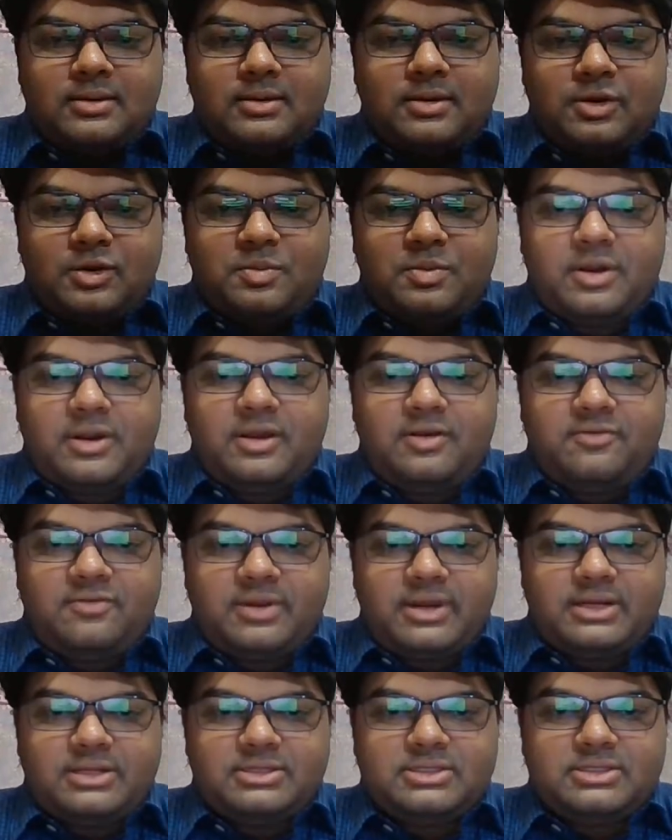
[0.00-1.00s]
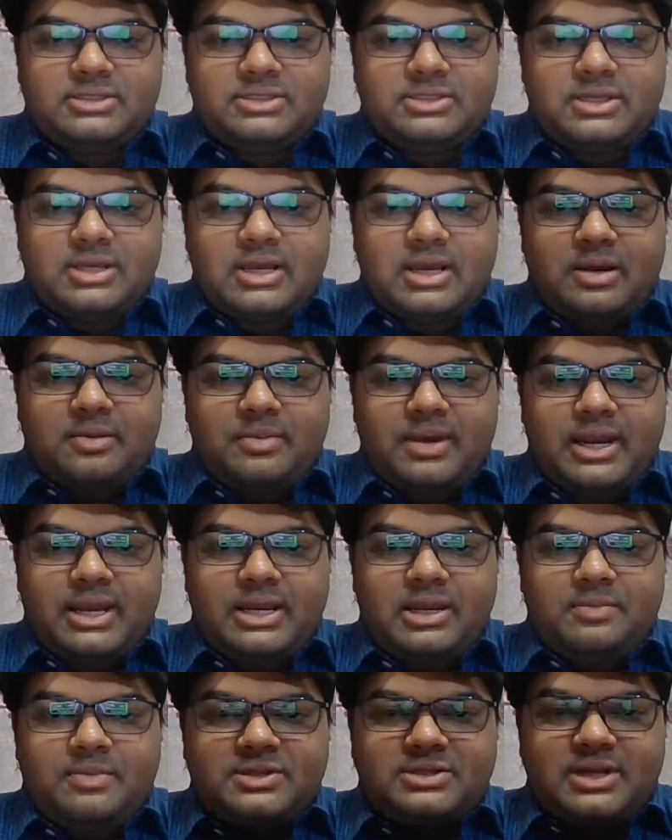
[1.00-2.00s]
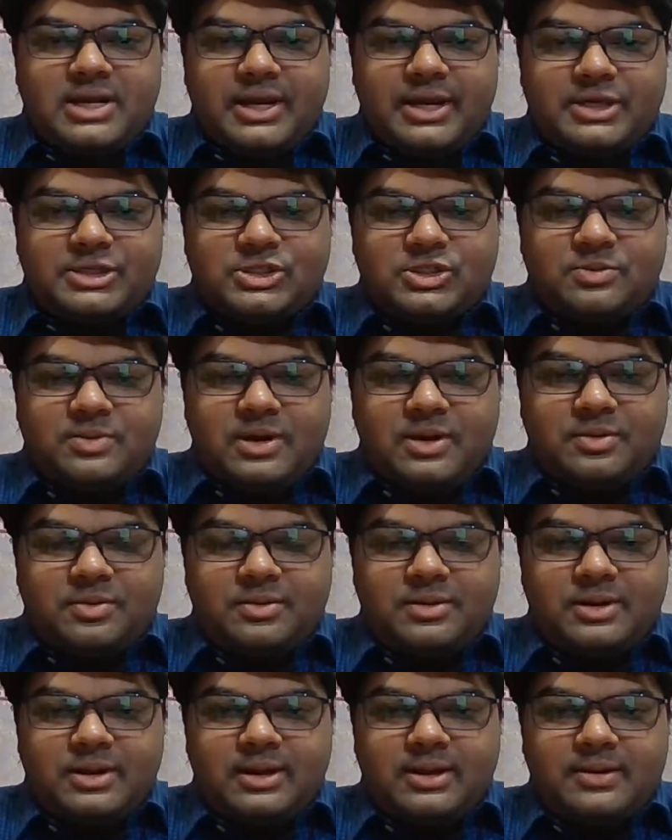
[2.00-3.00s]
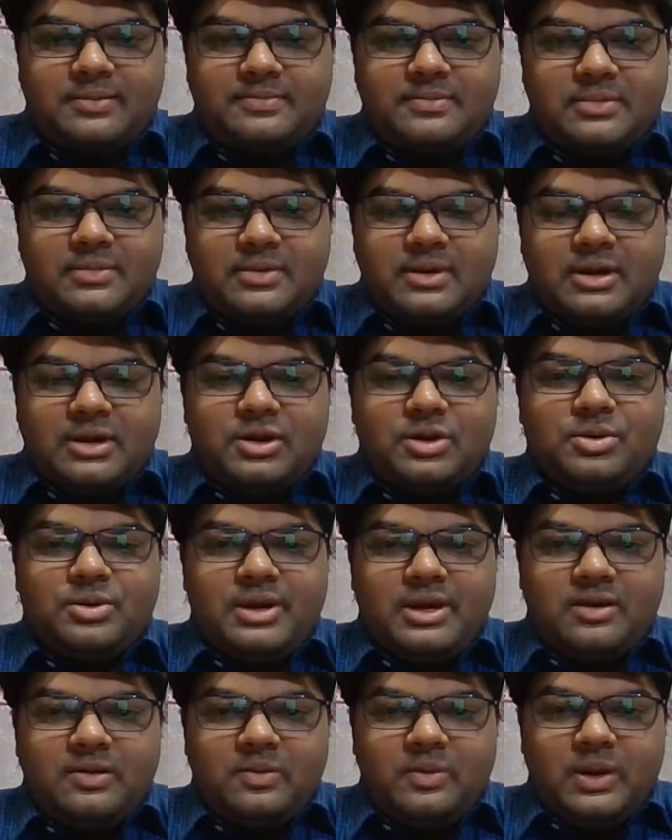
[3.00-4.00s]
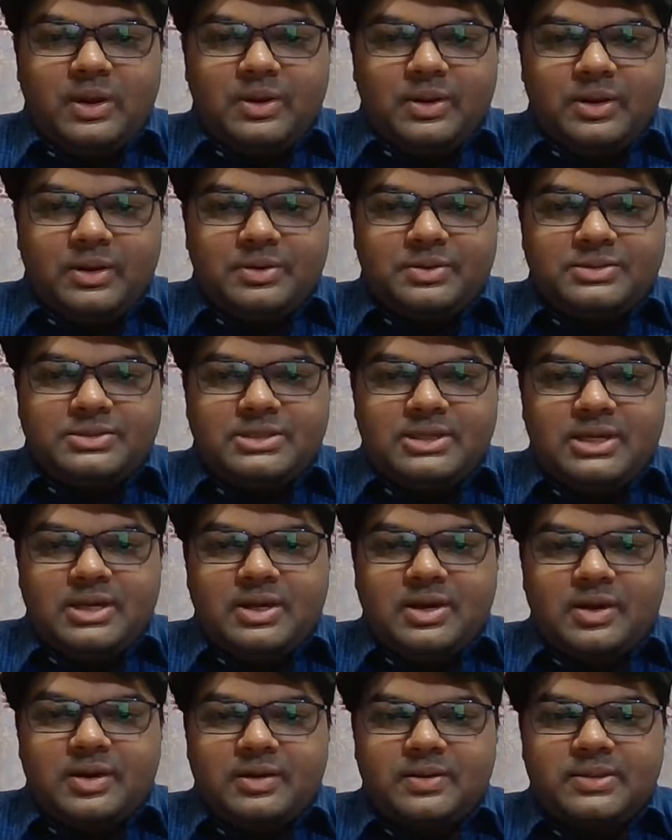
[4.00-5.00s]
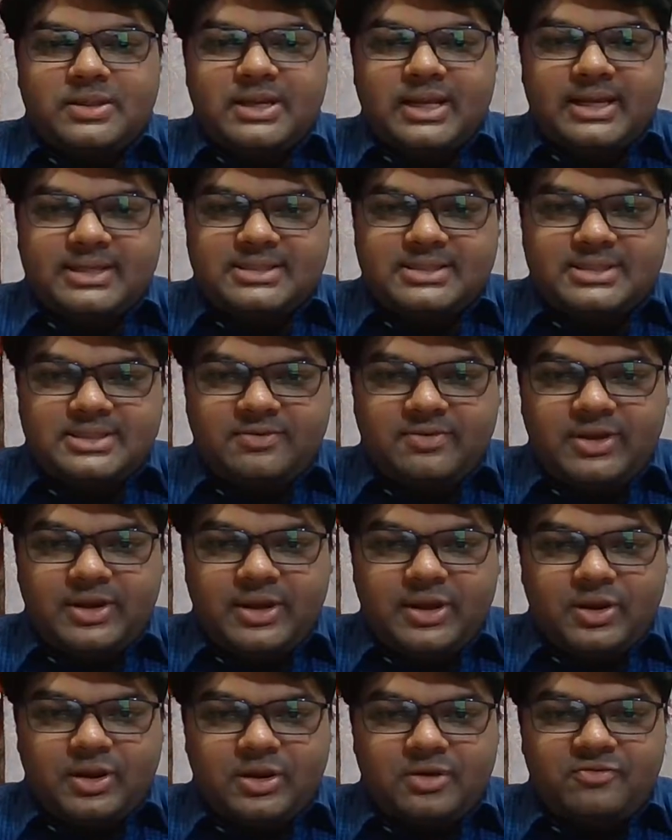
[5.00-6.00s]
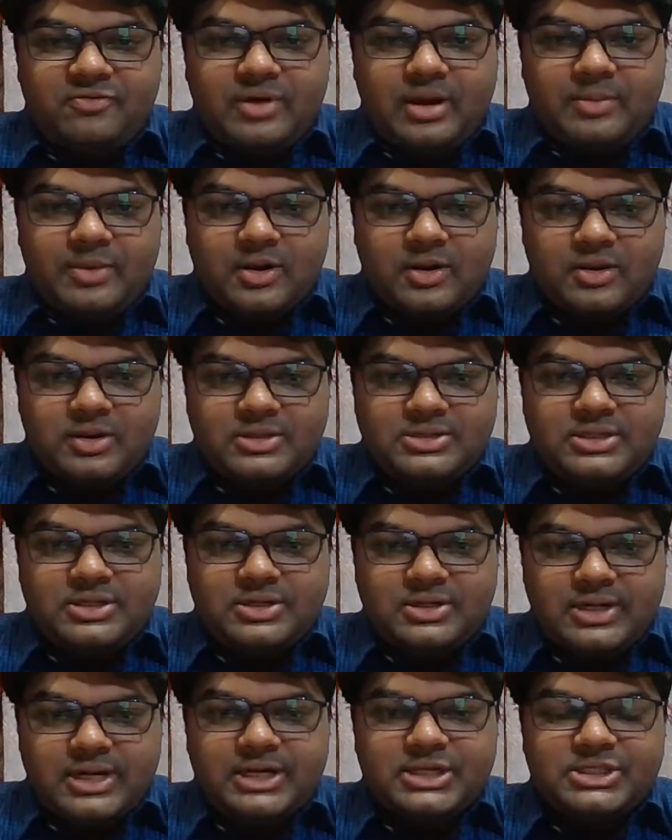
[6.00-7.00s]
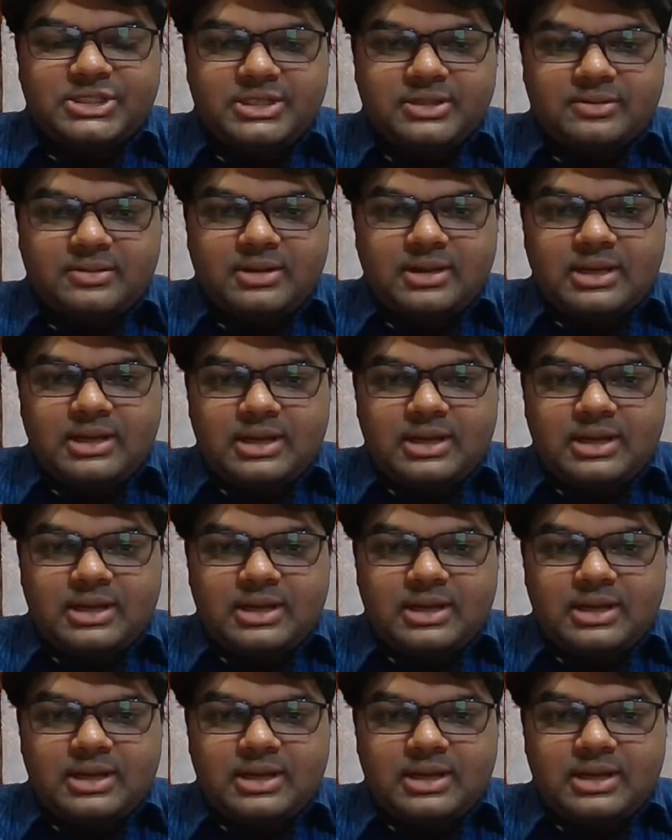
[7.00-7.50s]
Good morning, friends. My name is Rakesh Kumar Kuntia. Today, we are going to see on the next video on pharmacology introduction.